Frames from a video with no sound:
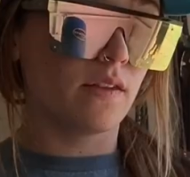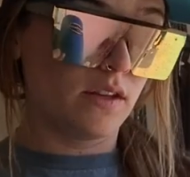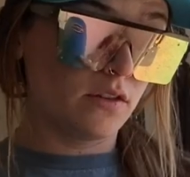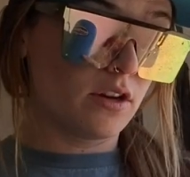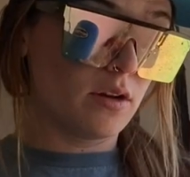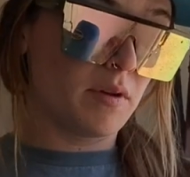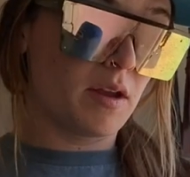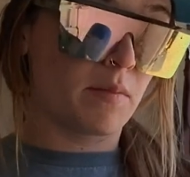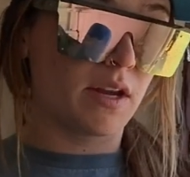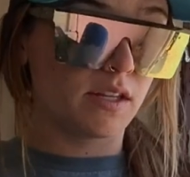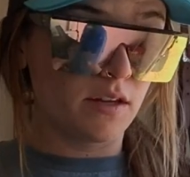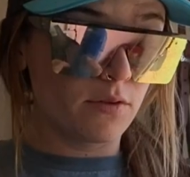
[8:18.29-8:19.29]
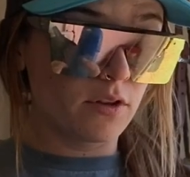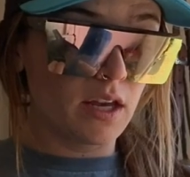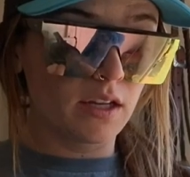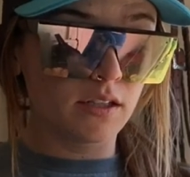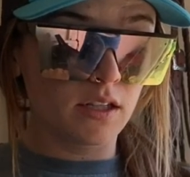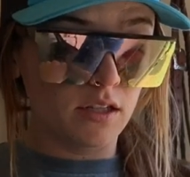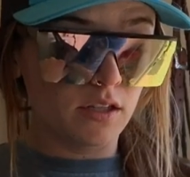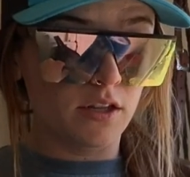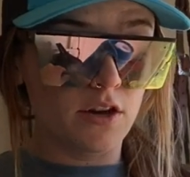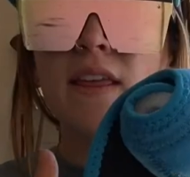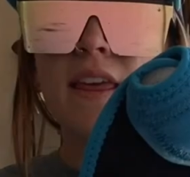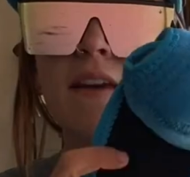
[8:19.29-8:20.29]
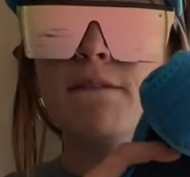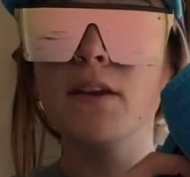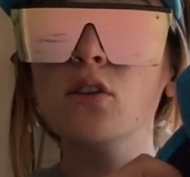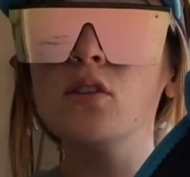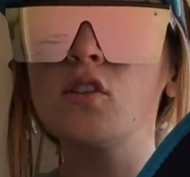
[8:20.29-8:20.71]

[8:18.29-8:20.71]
These are gonna be amazing for Legacy this year. They feel